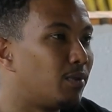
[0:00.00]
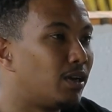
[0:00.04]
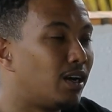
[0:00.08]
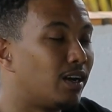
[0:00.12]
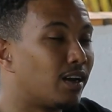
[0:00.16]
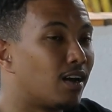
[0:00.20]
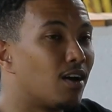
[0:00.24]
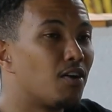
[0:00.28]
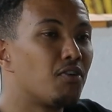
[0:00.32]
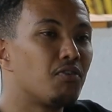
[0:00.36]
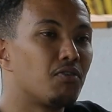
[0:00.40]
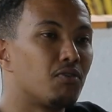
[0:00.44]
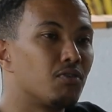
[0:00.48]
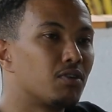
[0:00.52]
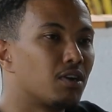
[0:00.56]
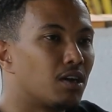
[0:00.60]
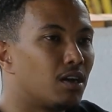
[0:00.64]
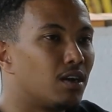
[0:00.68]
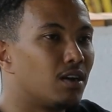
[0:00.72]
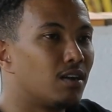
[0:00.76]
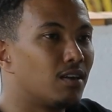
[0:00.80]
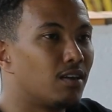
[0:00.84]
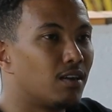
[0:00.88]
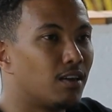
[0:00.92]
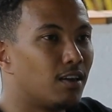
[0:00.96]
Be like, oh,
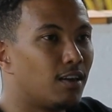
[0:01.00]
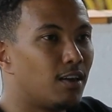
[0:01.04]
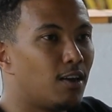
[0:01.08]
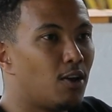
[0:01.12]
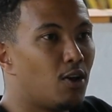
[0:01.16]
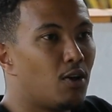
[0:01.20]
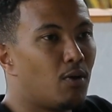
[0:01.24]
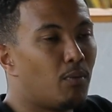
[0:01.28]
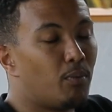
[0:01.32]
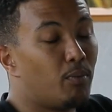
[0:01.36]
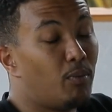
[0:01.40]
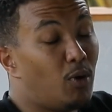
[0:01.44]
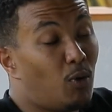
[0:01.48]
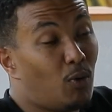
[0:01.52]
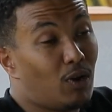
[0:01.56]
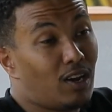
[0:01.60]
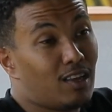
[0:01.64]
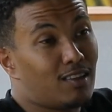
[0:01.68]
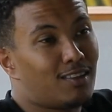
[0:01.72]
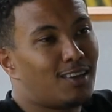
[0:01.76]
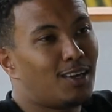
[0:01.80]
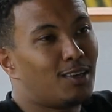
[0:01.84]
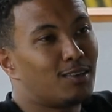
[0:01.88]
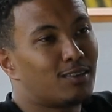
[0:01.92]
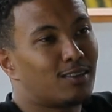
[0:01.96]
okay. But when I
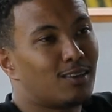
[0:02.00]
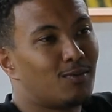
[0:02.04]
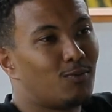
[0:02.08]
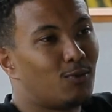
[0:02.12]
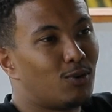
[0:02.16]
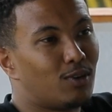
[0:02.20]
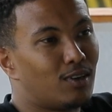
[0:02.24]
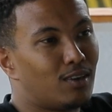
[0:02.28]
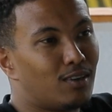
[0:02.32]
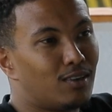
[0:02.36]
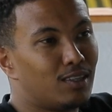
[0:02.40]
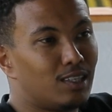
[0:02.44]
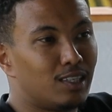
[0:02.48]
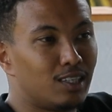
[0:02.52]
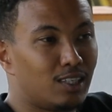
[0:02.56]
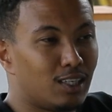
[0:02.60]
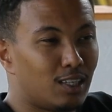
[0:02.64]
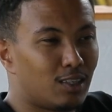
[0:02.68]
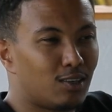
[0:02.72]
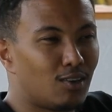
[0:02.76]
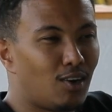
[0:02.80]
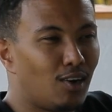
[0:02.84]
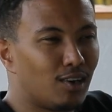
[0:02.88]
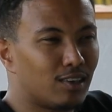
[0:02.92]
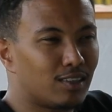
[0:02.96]
tell someone DJ
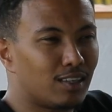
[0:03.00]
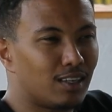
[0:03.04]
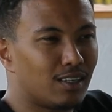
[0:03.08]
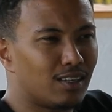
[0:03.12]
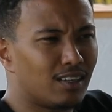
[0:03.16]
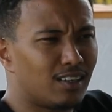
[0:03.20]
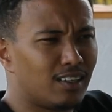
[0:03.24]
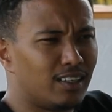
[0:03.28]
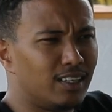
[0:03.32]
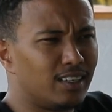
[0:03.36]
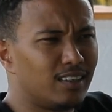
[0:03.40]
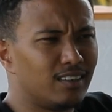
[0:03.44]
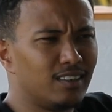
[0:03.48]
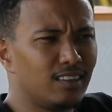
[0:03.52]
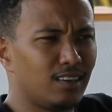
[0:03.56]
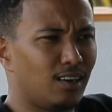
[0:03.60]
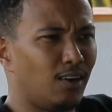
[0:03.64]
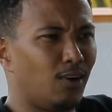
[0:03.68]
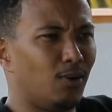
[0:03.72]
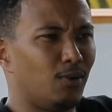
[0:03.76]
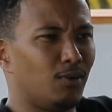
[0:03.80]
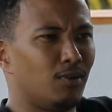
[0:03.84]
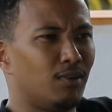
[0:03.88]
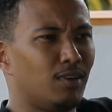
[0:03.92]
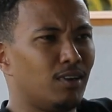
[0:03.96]
Toxxyk, they're like,
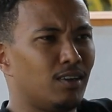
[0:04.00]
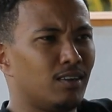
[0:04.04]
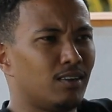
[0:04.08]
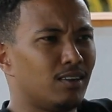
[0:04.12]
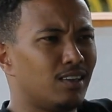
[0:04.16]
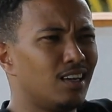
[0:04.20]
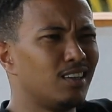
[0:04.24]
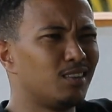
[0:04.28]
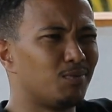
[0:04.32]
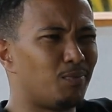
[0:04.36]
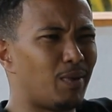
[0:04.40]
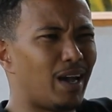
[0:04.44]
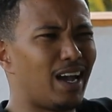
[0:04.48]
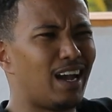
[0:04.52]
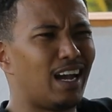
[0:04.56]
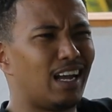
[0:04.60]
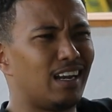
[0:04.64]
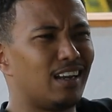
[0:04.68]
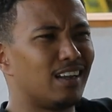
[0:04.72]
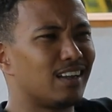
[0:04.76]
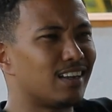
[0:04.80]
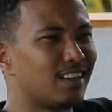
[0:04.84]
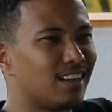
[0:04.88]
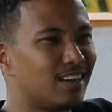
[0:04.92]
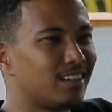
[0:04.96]
oh, that's
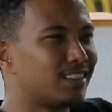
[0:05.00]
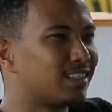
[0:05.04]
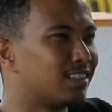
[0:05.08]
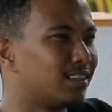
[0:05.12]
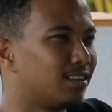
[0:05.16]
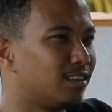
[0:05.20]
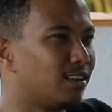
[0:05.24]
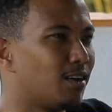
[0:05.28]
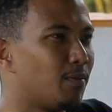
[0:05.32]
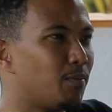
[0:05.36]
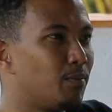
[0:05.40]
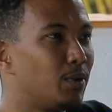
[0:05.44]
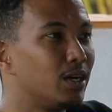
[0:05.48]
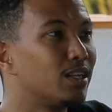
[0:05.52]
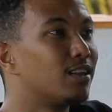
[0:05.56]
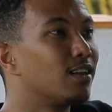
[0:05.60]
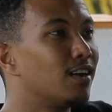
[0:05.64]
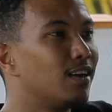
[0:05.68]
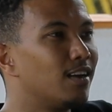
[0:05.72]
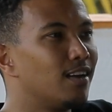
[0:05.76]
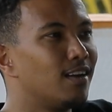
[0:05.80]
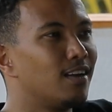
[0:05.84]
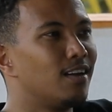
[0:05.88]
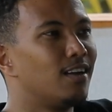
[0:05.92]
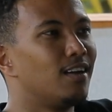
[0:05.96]
bad. But
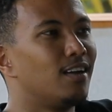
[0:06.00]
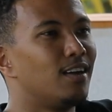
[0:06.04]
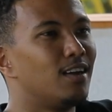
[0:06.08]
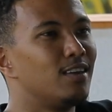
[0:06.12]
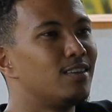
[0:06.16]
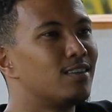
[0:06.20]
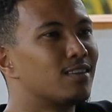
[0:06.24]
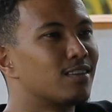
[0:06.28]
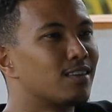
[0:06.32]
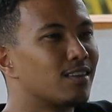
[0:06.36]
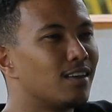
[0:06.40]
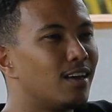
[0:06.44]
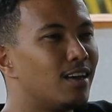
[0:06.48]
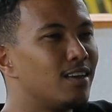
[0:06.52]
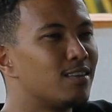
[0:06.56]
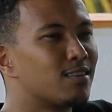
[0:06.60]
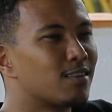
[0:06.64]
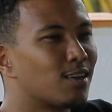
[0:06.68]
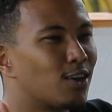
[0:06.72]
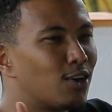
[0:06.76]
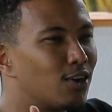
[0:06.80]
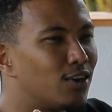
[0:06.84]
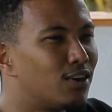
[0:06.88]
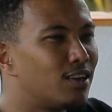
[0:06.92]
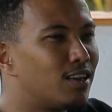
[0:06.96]
it's
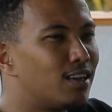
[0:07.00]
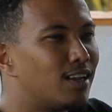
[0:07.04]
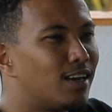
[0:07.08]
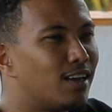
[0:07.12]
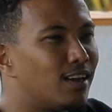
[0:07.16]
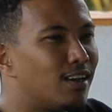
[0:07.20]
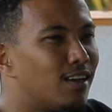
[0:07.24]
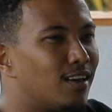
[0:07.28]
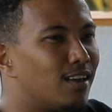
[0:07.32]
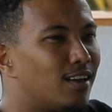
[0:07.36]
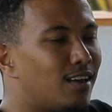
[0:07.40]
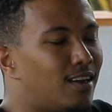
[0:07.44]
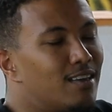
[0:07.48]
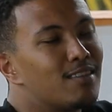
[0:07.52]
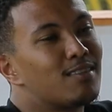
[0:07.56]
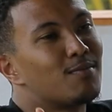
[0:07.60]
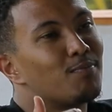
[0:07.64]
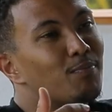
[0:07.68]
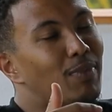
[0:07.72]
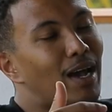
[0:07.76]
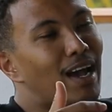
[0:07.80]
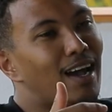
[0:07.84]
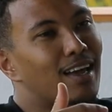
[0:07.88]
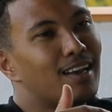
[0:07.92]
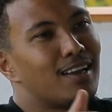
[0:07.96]
good. It's
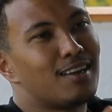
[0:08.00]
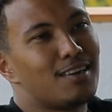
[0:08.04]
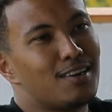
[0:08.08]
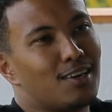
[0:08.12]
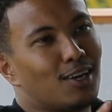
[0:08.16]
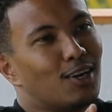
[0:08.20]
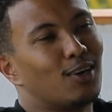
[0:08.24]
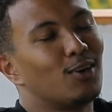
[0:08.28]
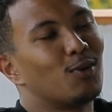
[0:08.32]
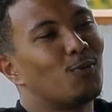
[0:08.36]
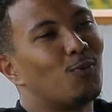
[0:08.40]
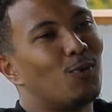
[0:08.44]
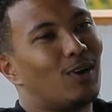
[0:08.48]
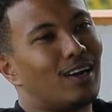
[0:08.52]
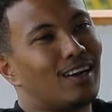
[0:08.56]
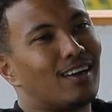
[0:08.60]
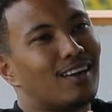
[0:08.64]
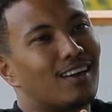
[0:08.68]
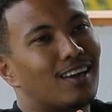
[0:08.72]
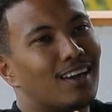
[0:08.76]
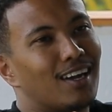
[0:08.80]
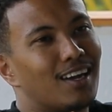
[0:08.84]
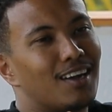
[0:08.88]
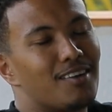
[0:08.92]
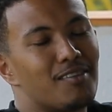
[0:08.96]
bad in a good
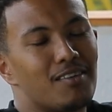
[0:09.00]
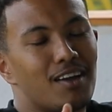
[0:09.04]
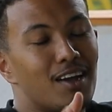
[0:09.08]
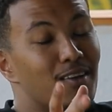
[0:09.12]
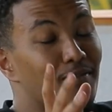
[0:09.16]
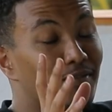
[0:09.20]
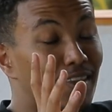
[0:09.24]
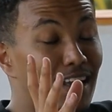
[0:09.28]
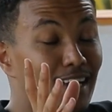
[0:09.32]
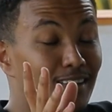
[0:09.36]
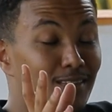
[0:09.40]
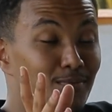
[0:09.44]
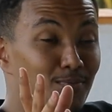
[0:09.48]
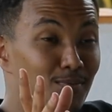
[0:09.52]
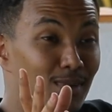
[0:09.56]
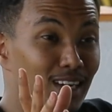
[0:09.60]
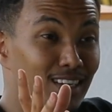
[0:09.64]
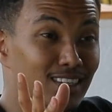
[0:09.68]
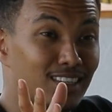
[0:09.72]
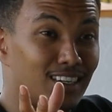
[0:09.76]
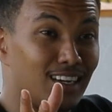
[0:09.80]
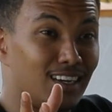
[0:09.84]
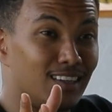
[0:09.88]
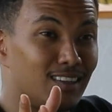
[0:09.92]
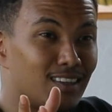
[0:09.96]
way, if that
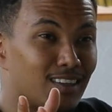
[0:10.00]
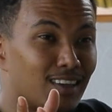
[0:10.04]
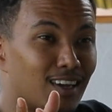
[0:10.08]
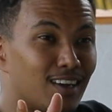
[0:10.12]
makes sense.